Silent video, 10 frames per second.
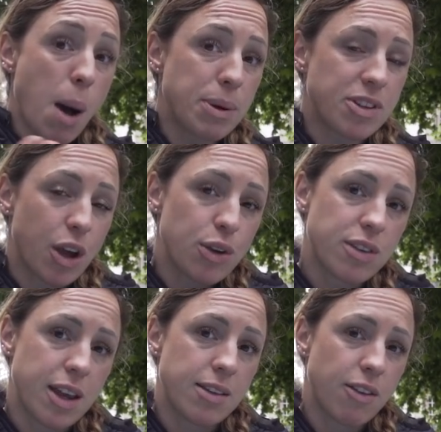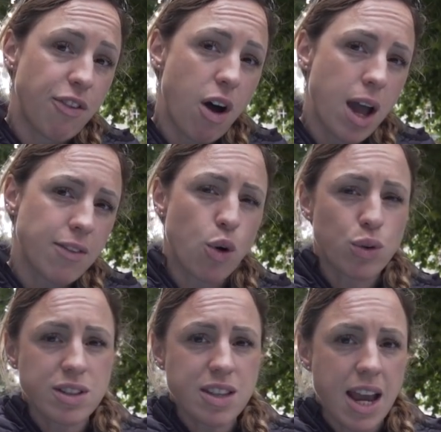upper dose is five
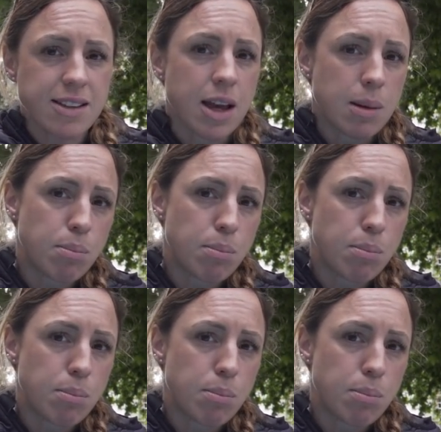or six